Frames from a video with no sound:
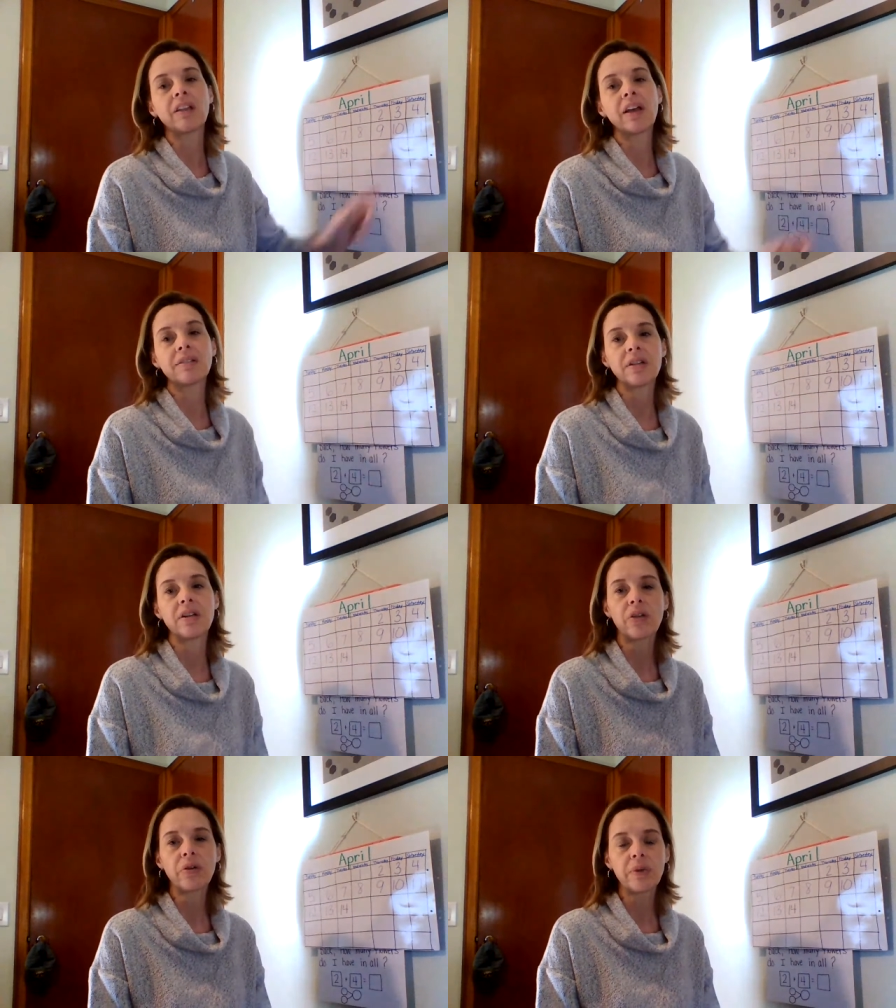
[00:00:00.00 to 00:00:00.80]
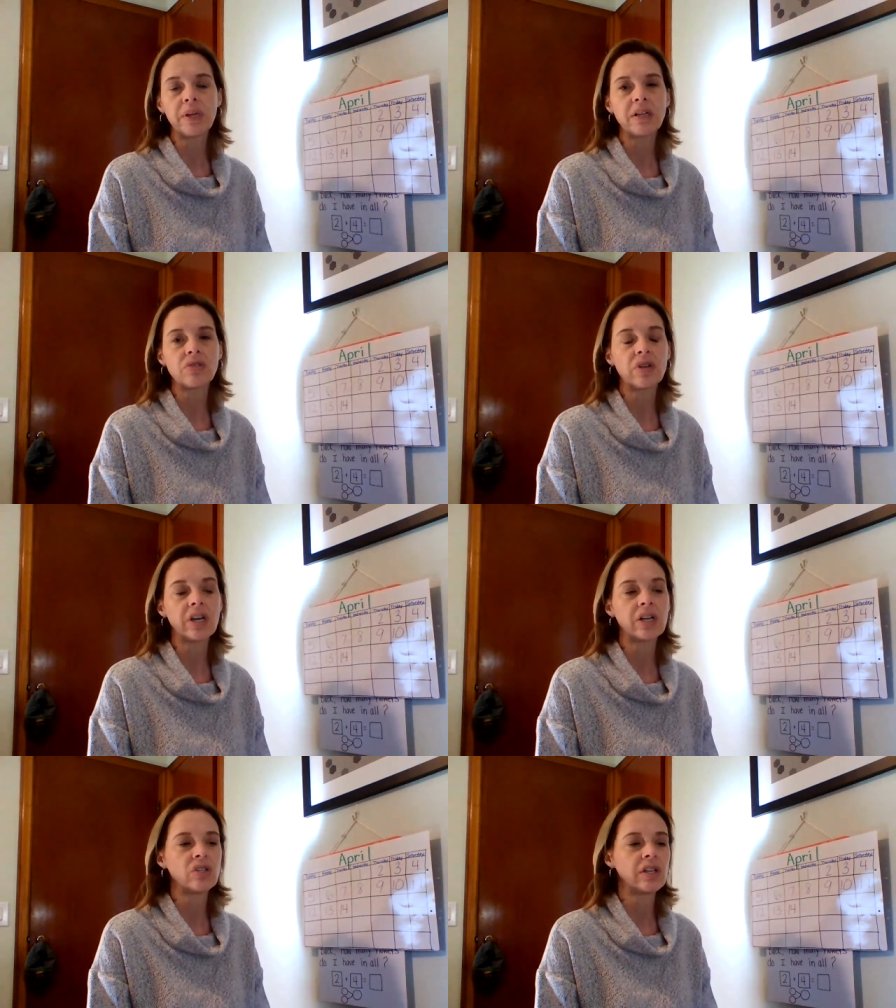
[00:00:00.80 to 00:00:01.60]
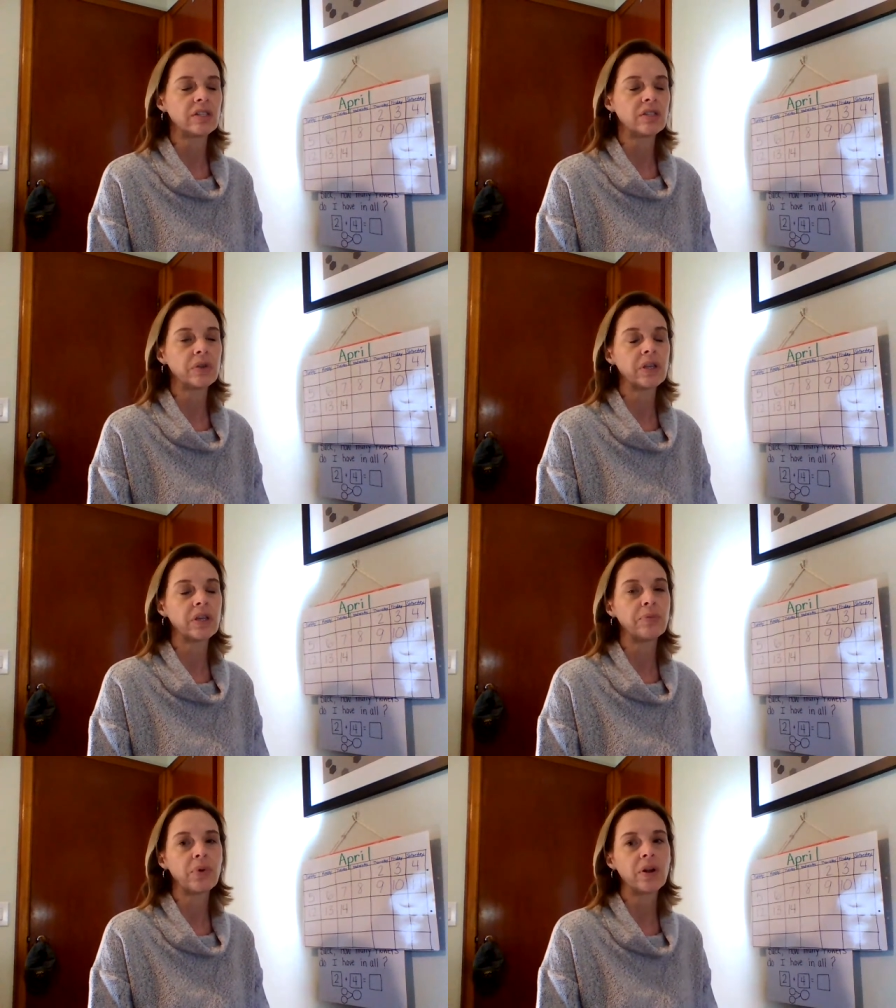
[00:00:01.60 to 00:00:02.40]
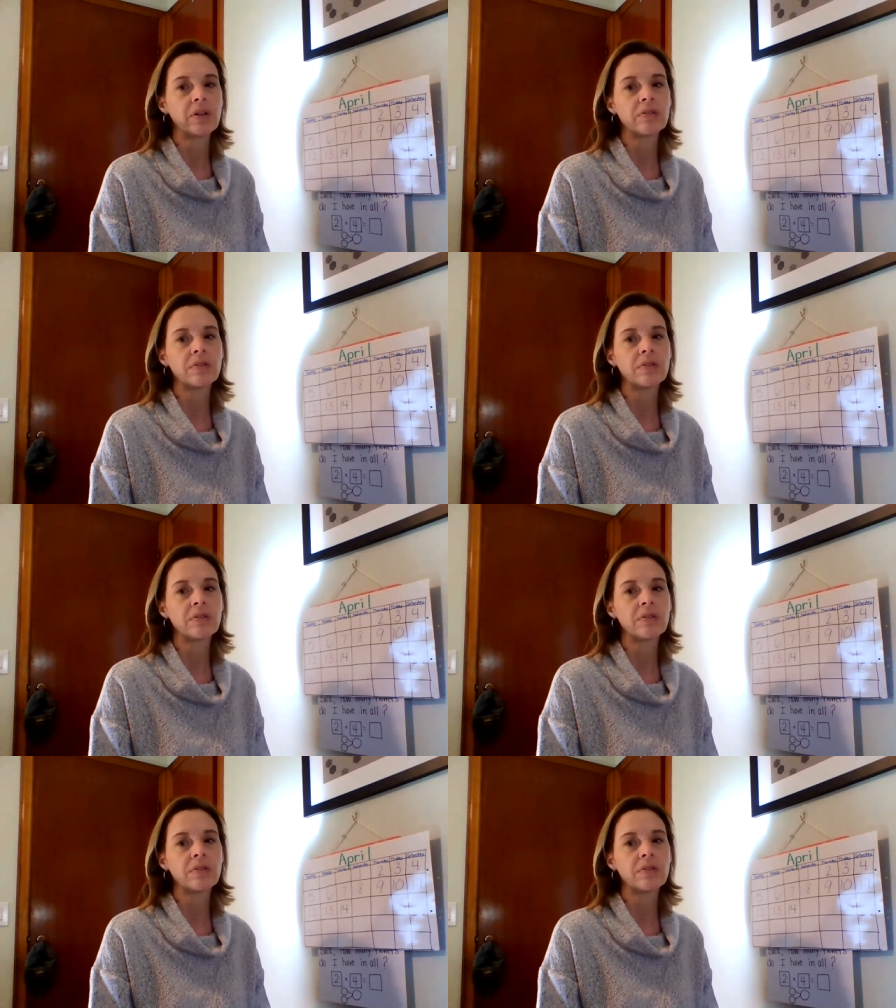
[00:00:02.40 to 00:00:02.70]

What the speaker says: That's another reading strategy that's really important.